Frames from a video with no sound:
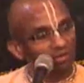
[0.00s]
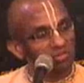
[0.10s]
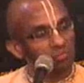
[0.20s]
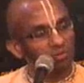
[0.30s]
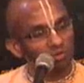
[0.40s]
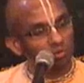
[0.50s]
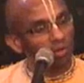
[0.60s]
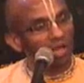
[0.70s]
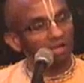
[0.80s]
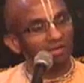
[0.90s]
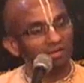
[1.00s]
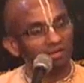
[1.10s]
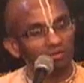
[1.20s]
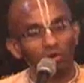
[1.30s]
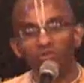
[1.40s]
spirituality
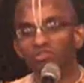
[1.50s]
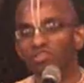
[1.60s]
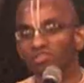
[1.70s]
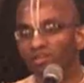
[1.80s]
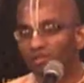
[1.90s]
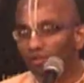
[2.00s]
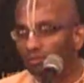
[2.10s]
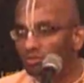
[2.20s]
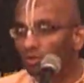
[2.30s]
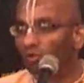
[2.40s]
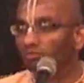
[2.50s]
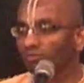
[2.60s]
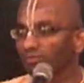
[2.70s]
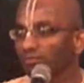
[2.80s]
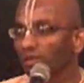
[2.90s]
not just in terms of
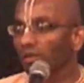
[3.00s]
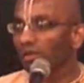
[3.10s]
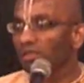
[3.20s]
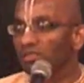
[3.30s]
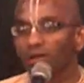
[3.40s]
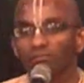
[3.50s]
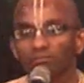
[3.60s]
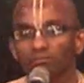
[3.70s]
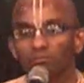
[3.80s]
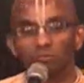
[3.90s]
some